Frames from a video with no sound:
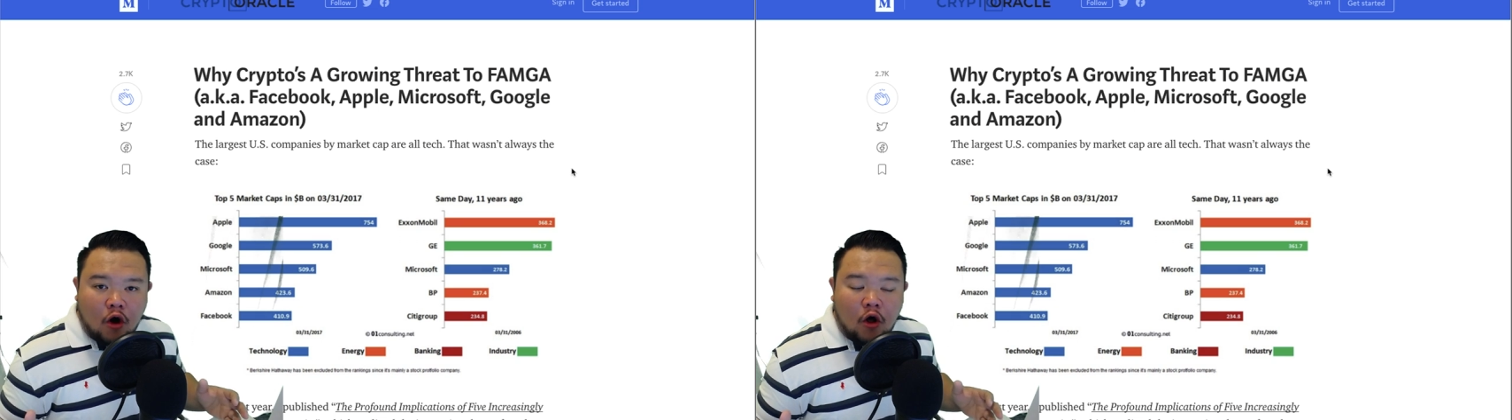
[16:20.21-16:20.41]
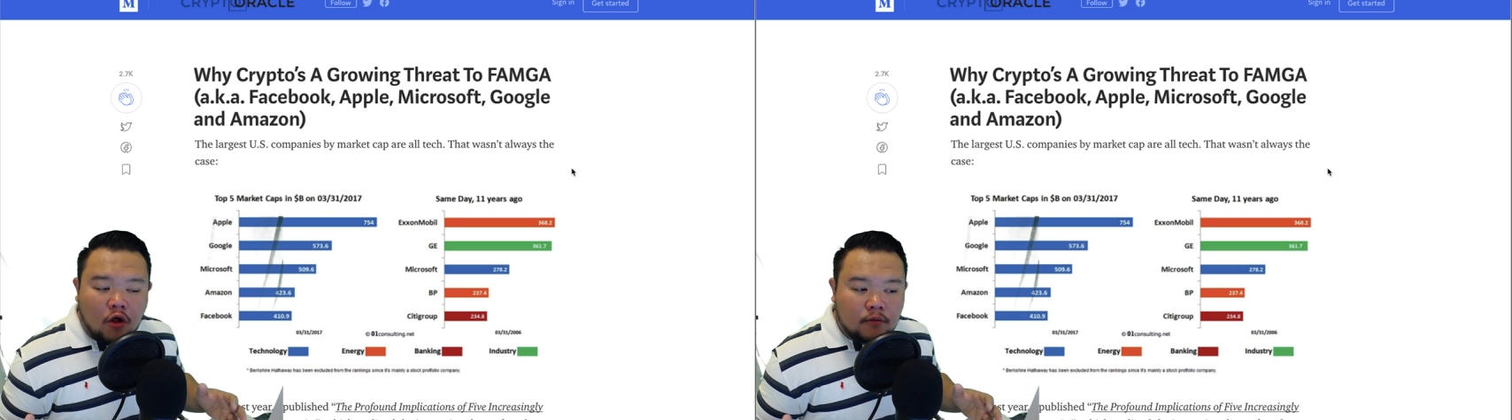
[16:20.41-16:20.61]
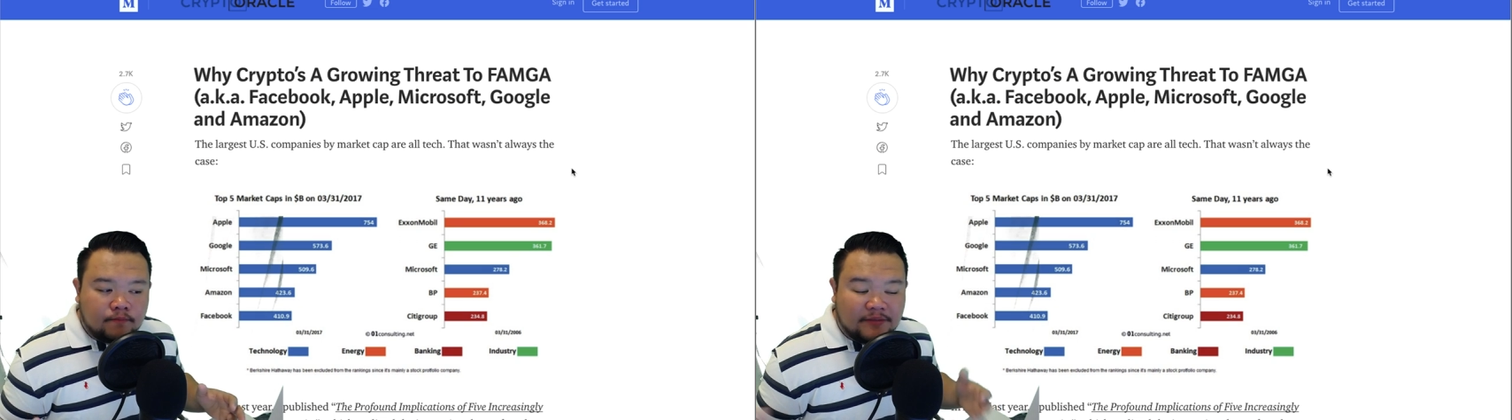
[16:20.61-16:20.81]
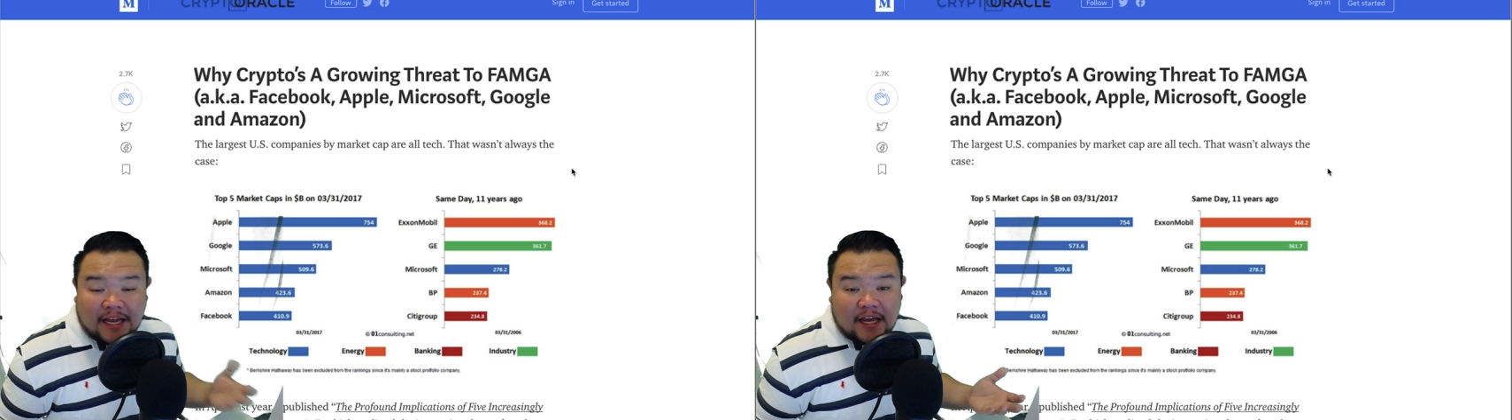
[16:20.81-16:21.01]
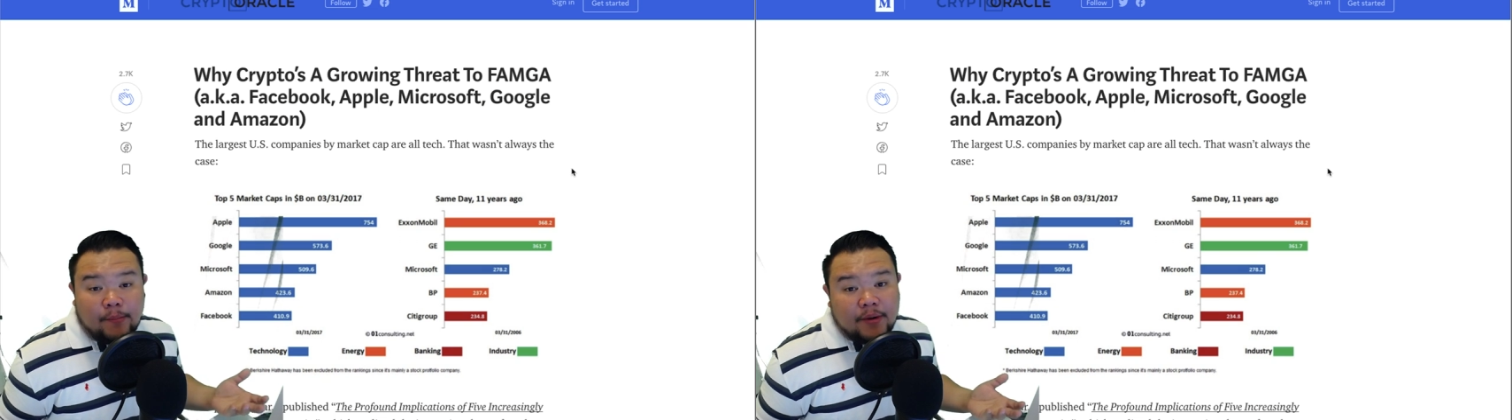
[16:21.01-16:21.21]
are all
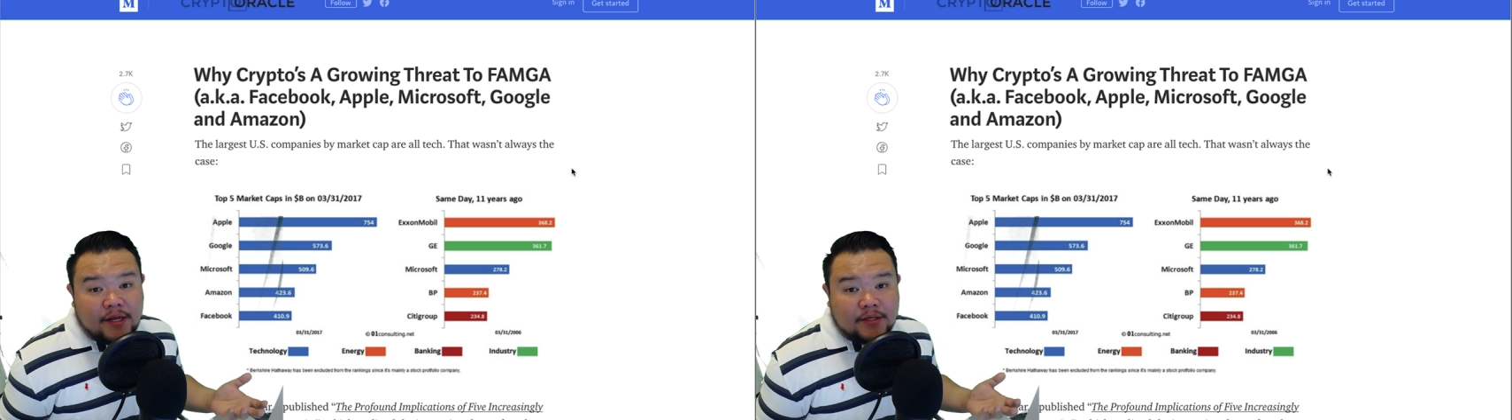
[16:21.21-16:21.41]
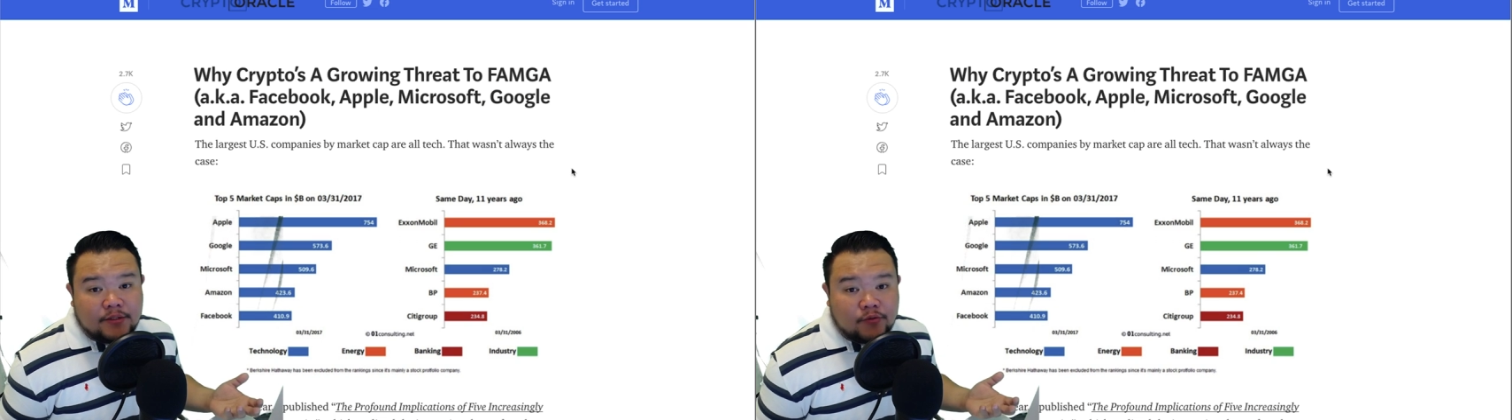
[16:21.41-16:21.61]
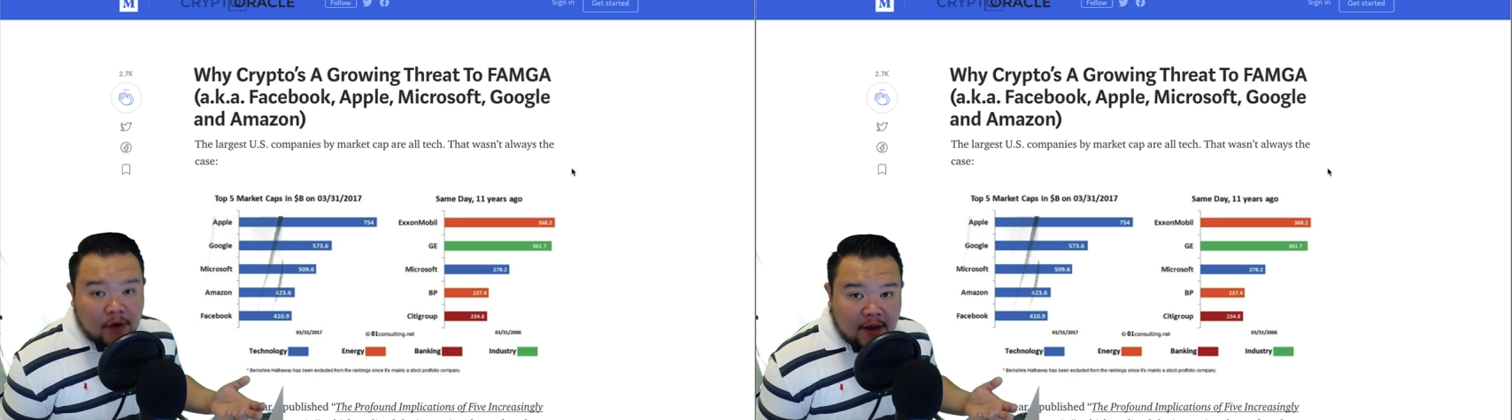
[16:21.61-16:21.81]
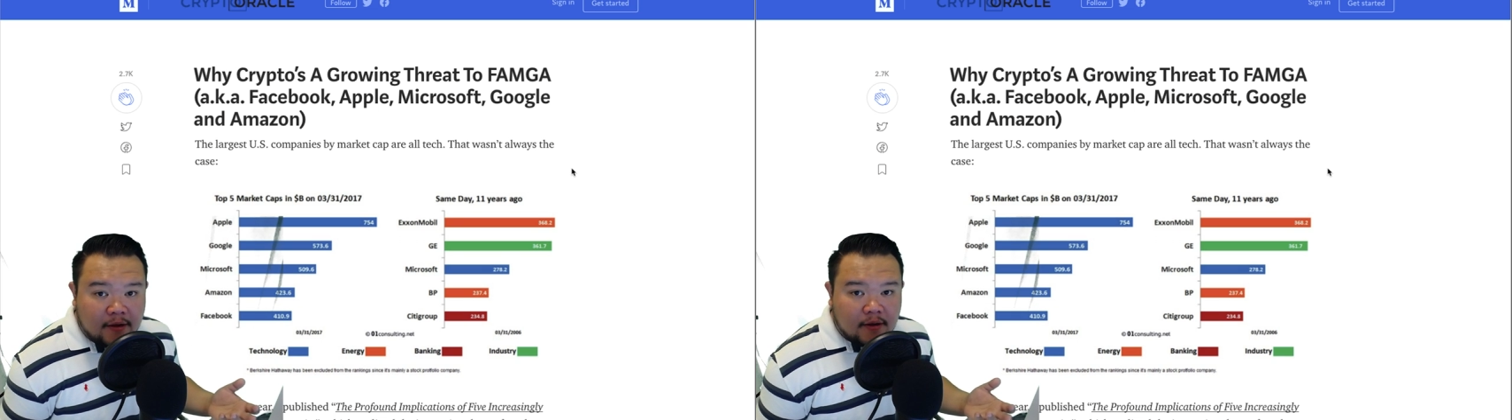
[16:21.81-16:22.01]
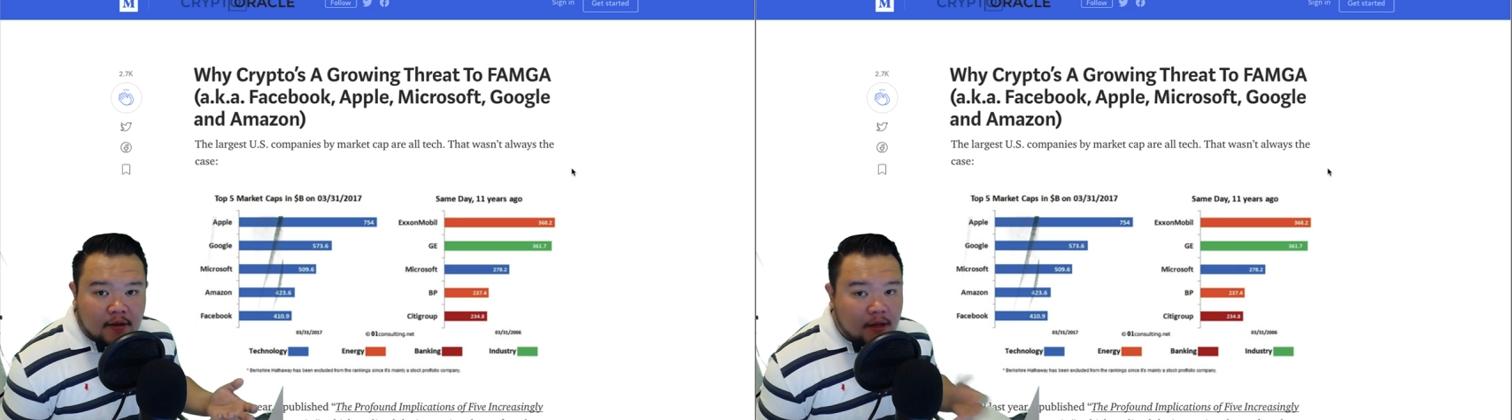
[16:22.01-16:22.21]
tech companies,
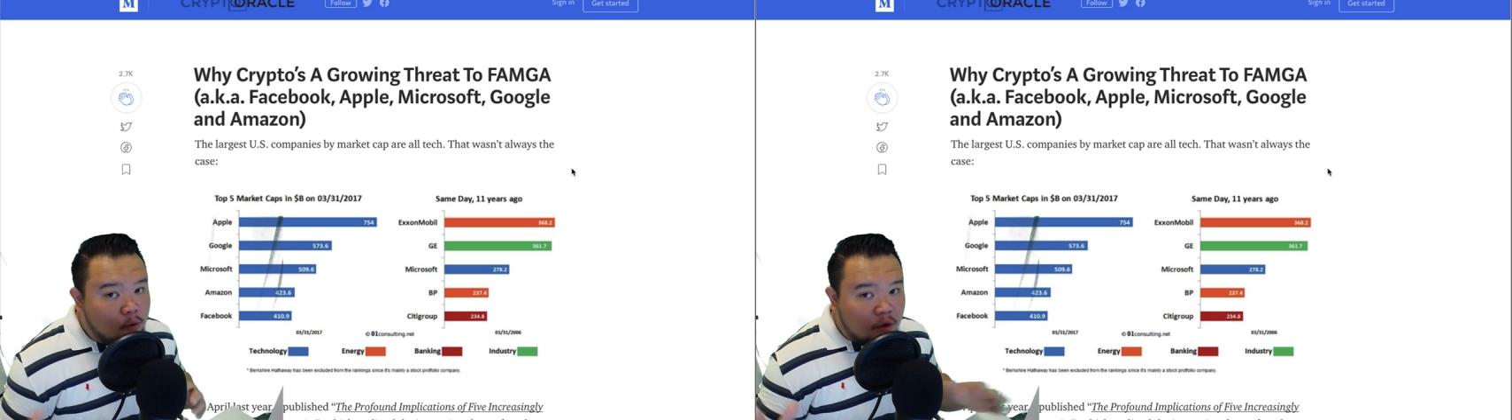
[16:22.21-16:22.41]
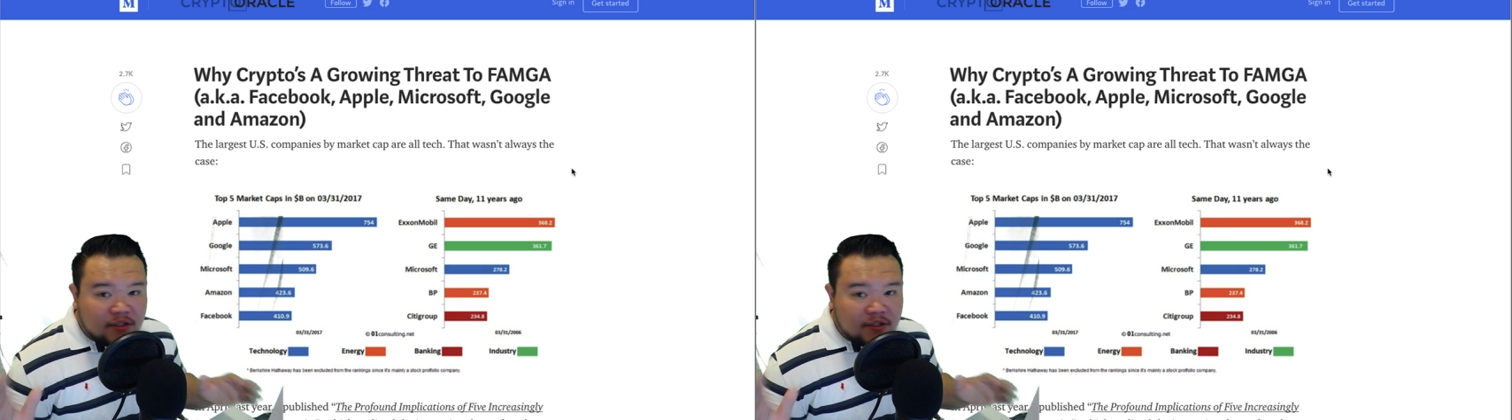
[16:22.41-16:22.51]
right?